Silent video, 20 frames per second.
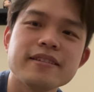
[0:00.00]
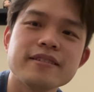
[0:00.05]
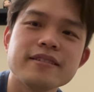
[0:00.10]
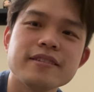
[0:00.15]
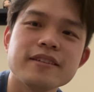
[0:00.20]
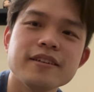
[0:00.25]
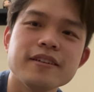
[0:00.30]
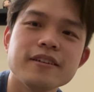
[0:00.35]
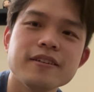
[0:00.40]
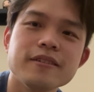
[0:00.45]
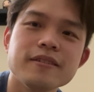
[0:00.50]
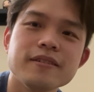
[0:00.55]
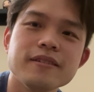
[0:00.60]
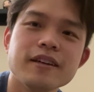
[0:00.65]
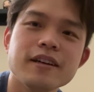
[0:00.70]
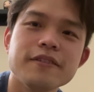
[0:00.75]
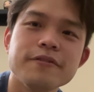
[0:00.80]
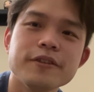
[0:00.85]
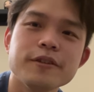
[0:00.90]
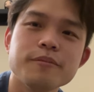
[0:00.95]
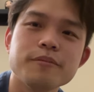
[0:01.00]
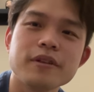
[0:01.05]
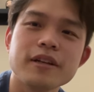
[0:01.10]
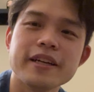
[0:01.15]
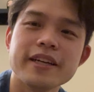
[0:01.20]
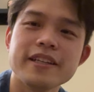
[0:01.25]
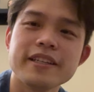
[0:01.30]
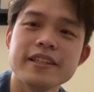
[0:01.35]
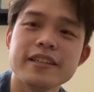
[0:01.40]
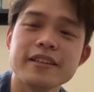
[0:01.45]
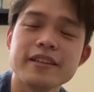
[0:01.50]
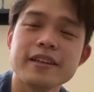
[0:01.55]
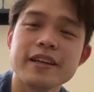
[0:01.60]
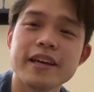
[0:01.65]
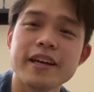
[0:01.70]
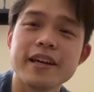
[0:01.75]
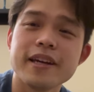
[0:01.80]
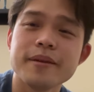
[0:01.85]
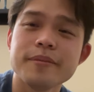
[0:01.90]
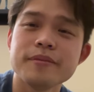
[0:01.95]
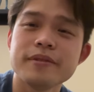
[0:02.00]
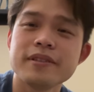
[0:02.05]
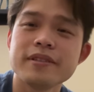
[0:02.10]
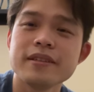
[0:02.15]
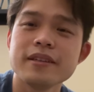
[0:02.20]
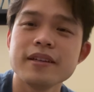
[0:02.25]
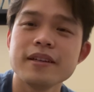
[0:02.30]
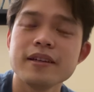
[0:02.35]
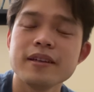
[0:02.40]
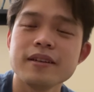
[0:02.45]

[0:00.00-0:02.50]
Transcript: So if you play any games